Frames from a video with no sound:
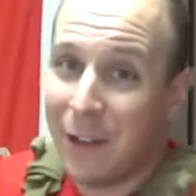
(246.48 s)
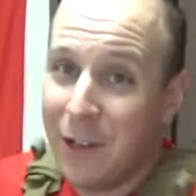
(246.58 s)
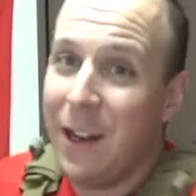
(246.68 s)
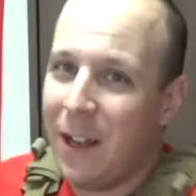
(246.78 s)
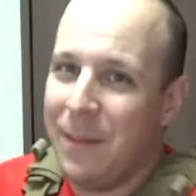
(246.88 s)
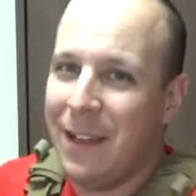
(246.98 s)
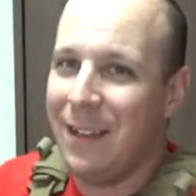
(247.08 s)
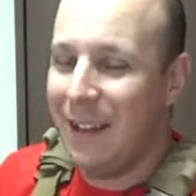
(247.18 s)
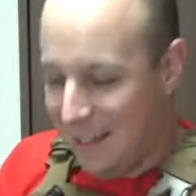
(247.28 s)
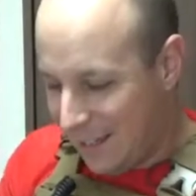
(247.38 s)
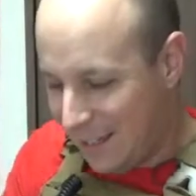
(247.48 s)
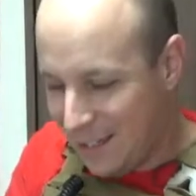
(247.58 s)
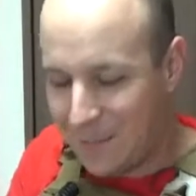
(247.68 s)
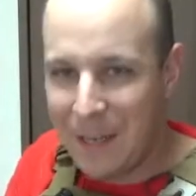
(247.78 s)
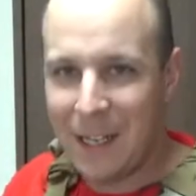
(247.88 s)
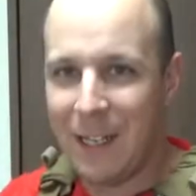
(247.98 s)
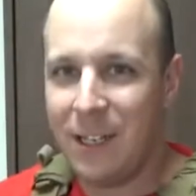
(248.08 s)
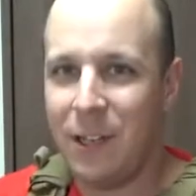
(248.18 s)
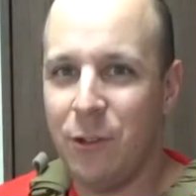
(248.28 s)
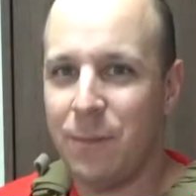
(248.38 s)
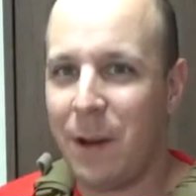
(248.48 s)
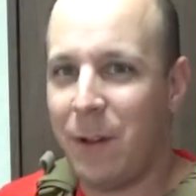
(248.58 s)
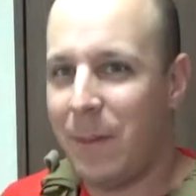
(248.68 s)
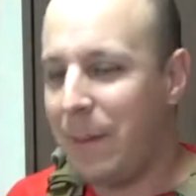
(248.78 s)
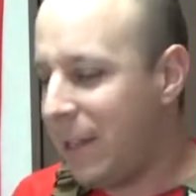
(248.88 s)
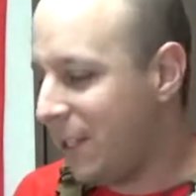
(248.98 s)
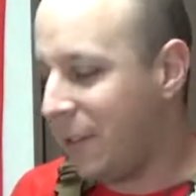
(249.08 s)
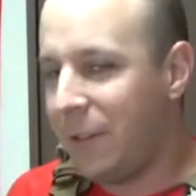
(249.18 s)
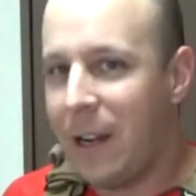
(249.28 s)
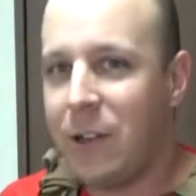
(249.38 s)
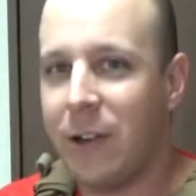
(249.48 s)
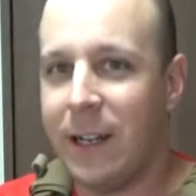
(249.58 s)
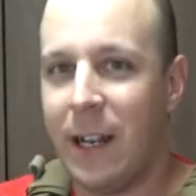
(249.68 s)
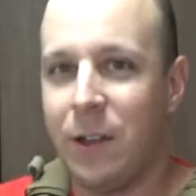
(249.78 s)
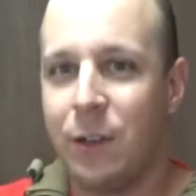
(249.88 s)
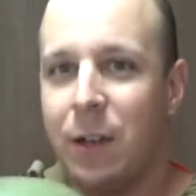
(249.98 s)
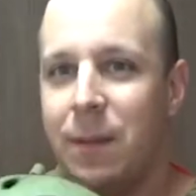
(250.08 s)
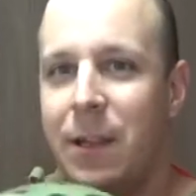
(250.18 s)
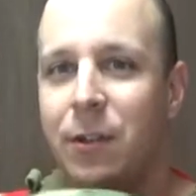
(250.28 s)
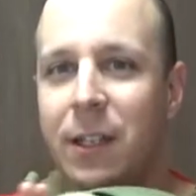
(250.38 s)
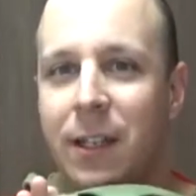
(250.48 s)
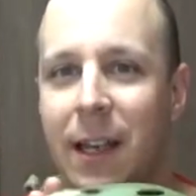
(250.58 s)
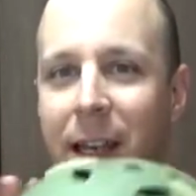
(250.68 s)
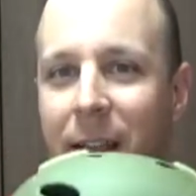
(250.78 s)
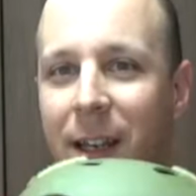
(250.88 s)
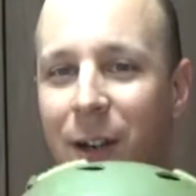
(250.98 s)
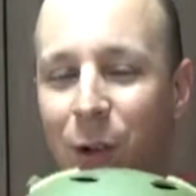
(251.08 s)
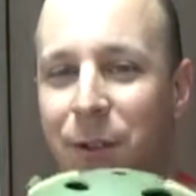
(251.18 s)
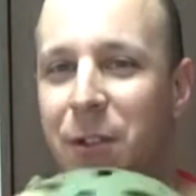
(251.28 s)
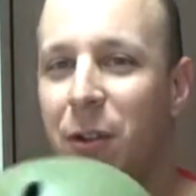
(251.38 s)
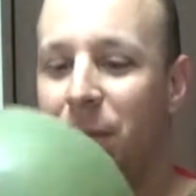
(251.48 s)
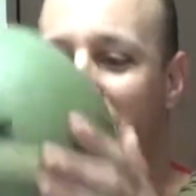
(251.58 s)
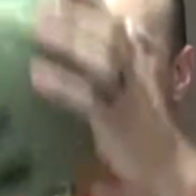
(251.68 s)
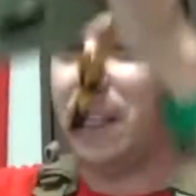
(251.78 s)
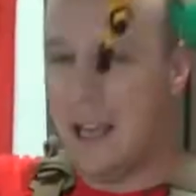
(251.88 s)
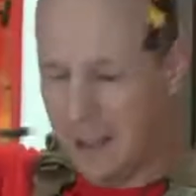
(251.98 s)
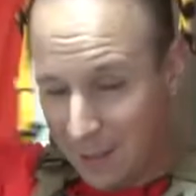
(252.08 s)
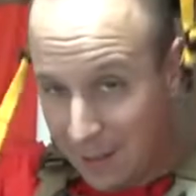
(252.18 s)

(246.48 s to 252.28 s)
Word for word: good helmet is being used by one of my buddies on the range right now, so we're going to be using a old school ProTec